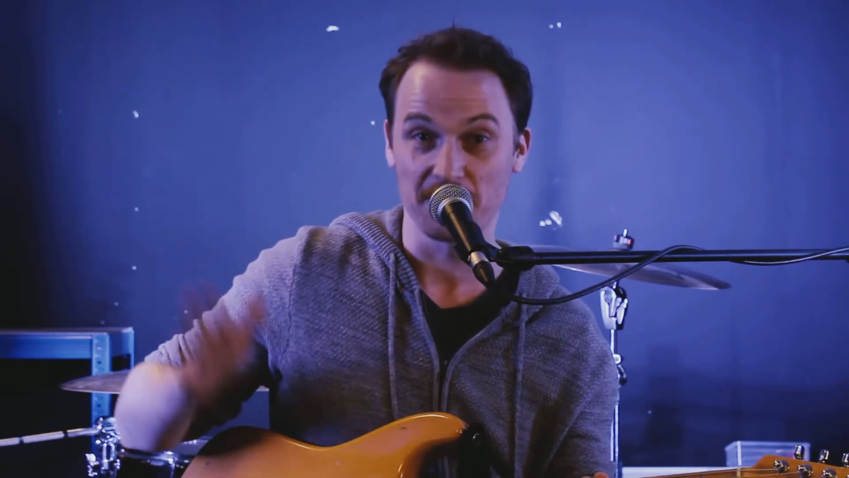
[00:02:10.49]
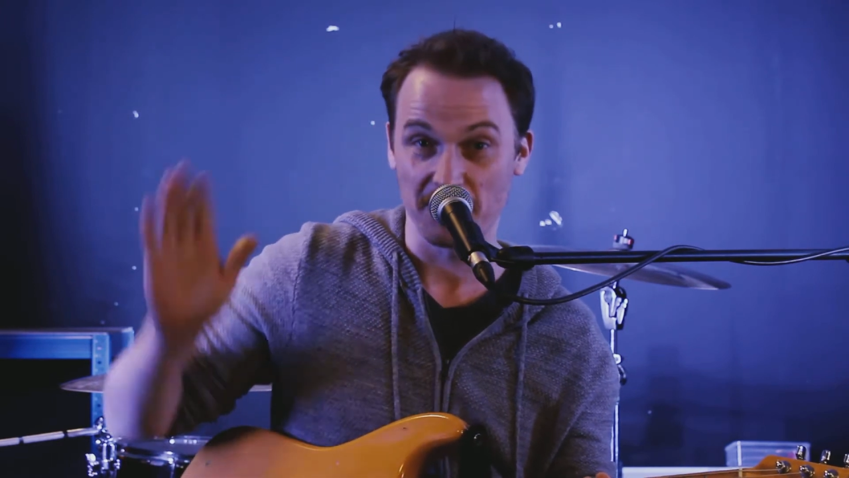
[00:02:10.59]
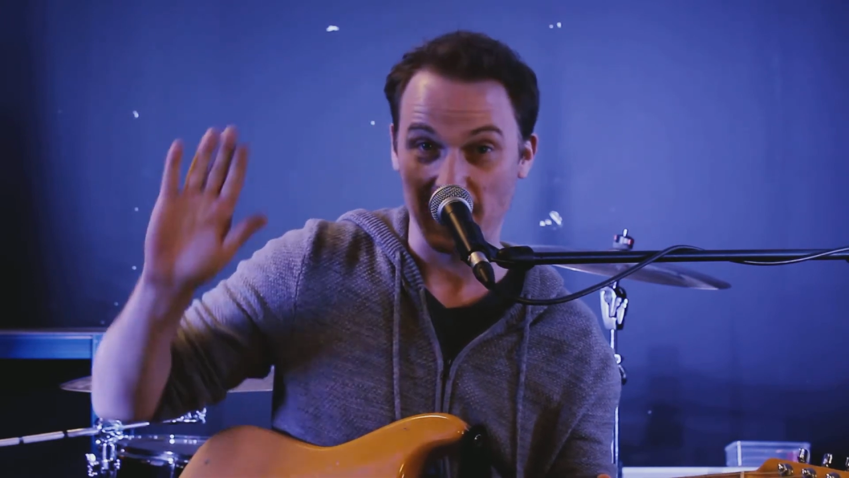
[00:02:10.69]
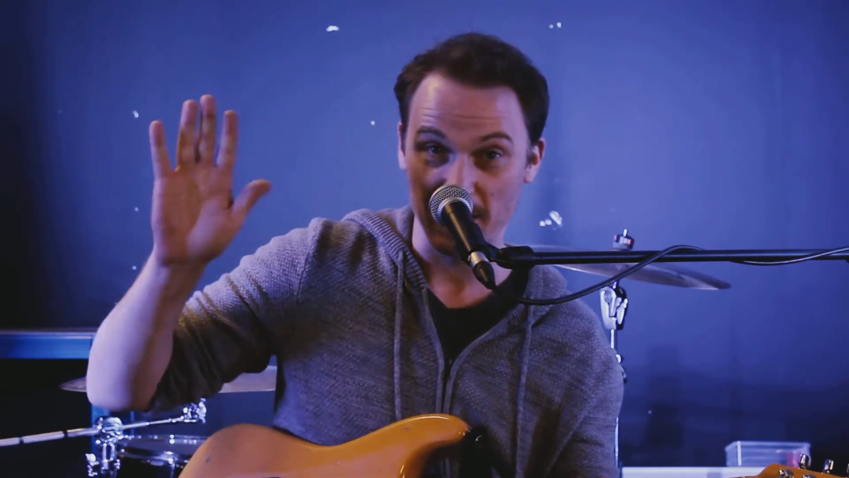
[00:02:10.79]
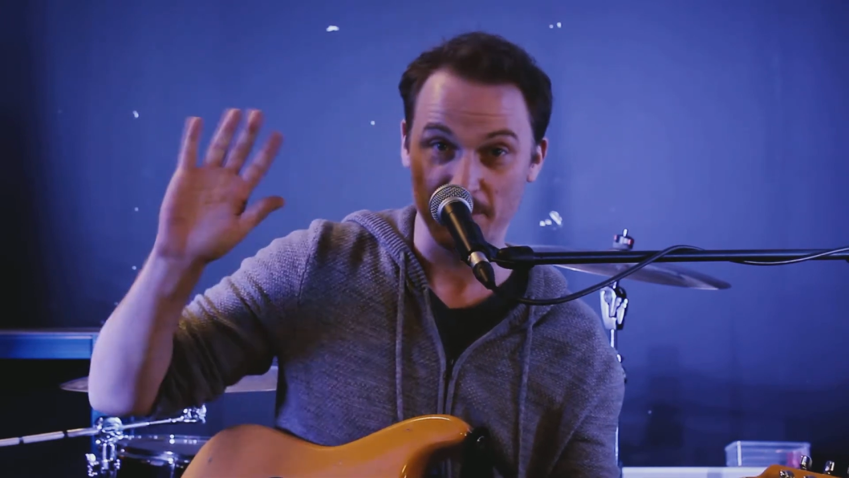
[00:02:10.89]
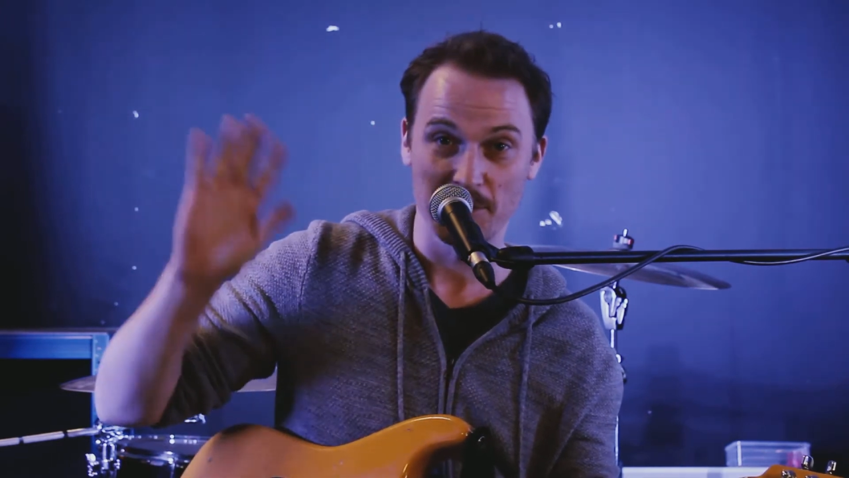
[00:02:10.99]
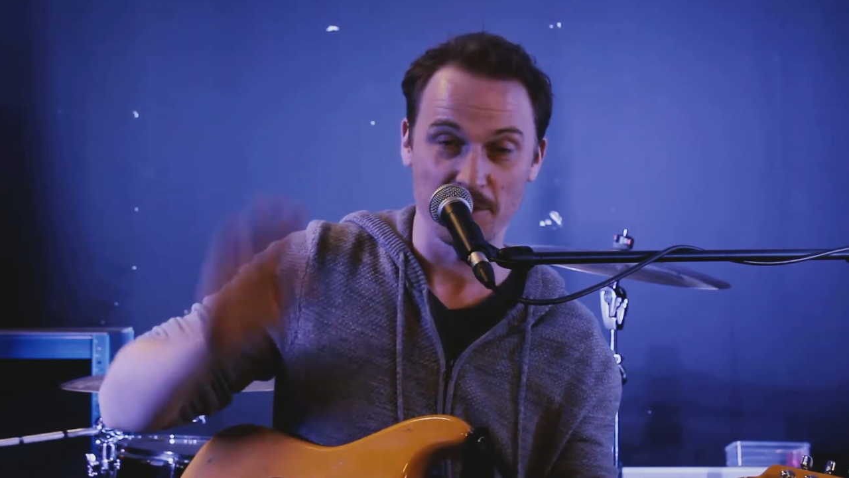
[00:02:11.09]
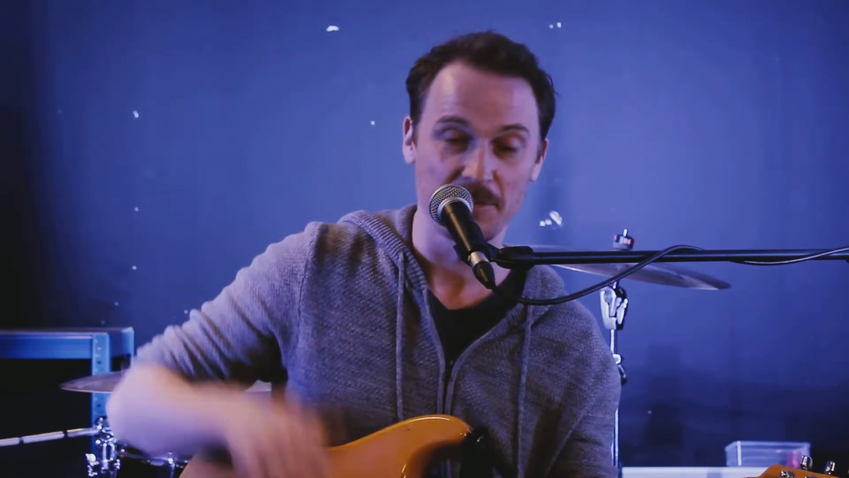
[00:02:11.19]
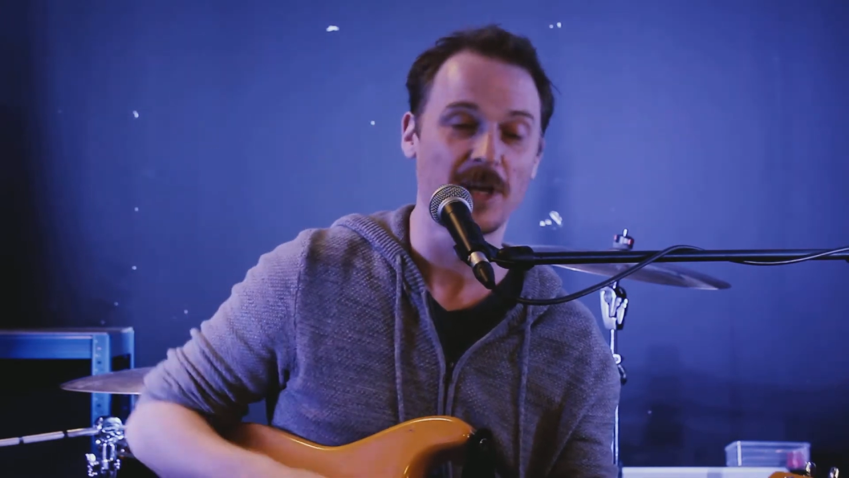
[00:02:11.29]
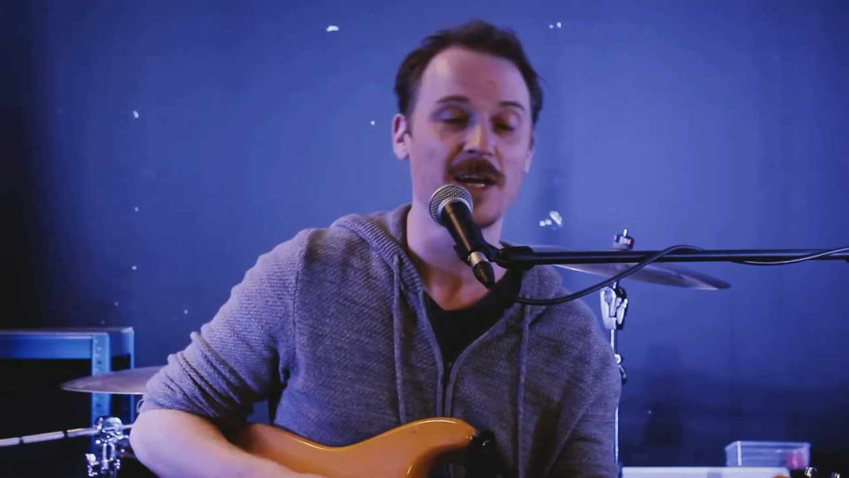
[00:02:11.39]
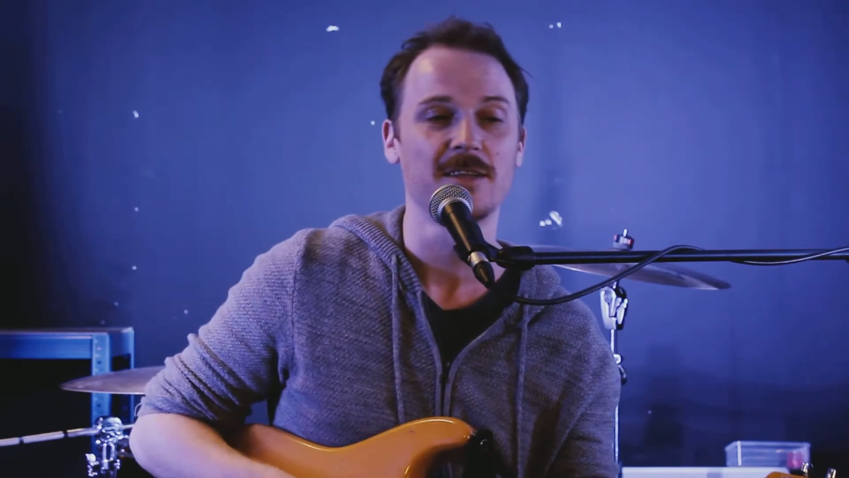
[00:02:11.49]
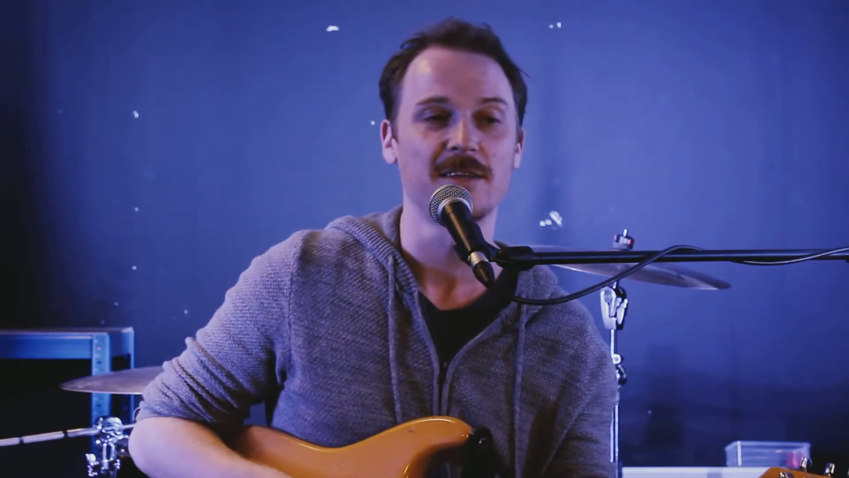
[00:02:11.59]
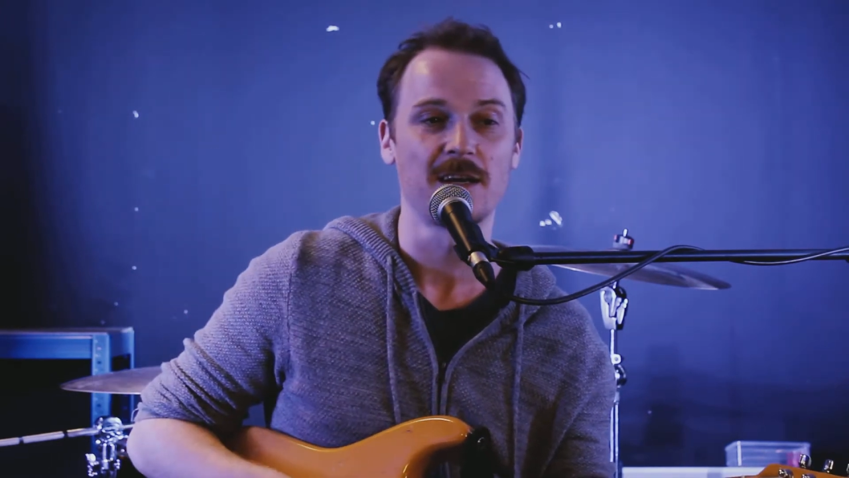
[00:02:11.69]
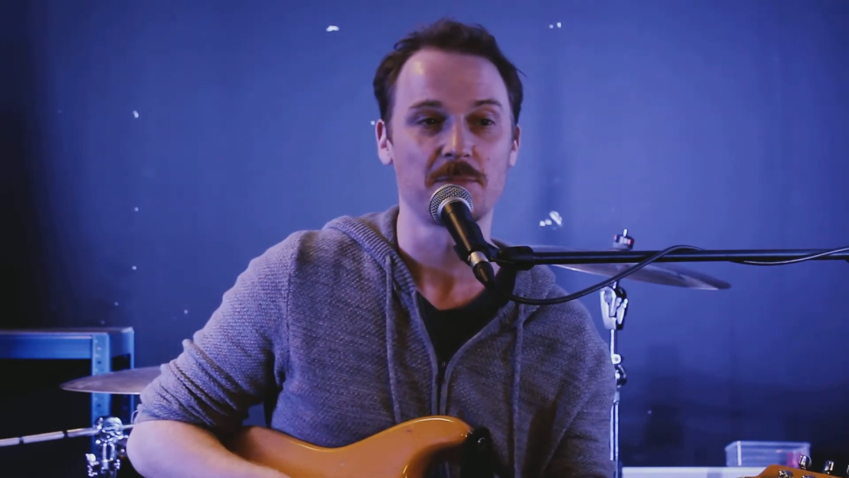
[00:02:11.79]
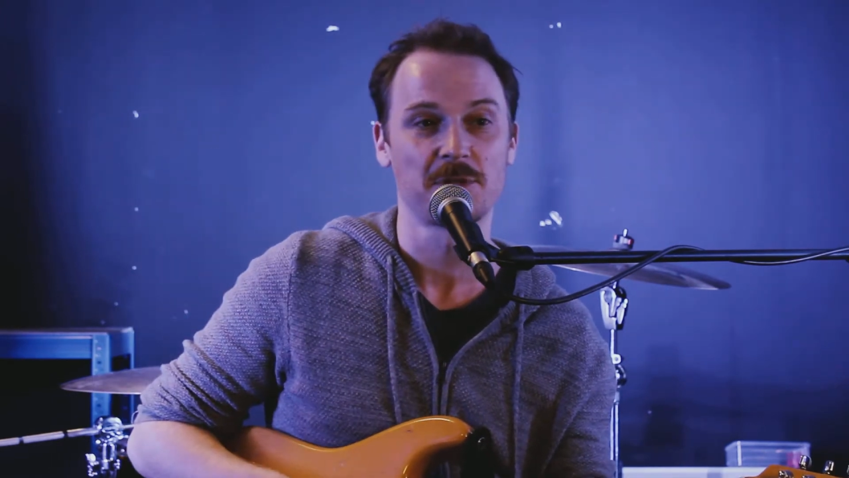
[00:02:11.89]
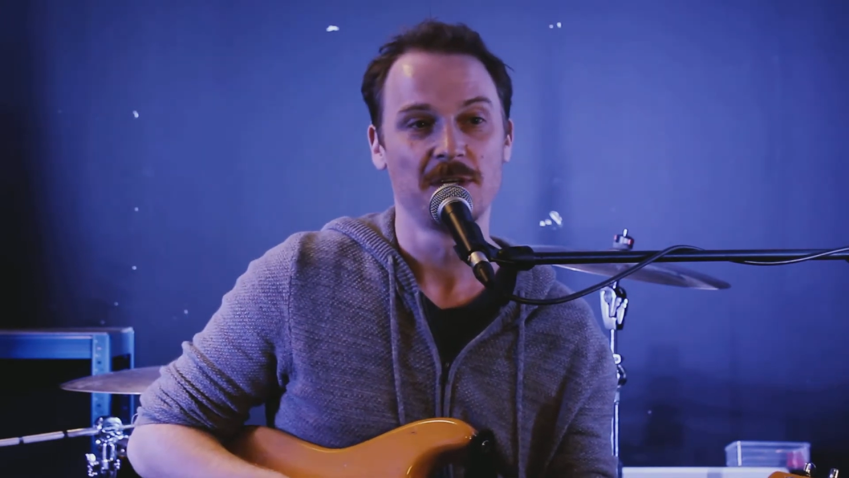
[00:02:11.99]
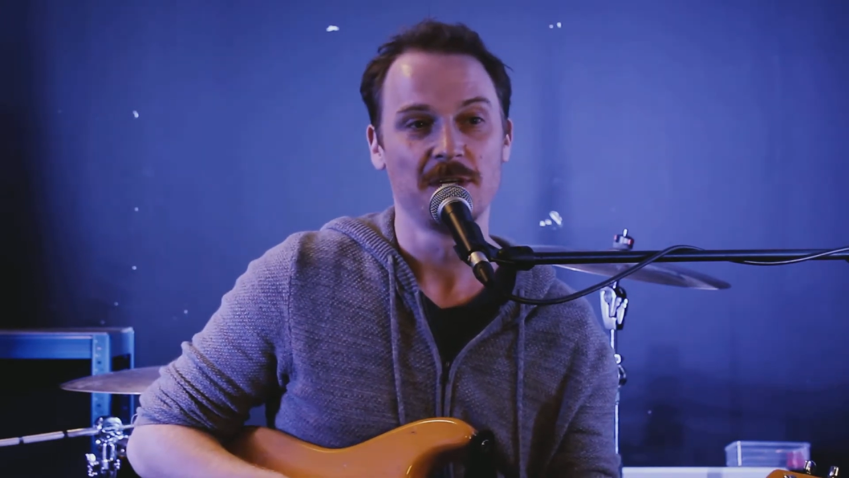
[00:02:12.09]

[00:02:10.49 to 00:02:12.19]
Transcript: 5 of your hand taps.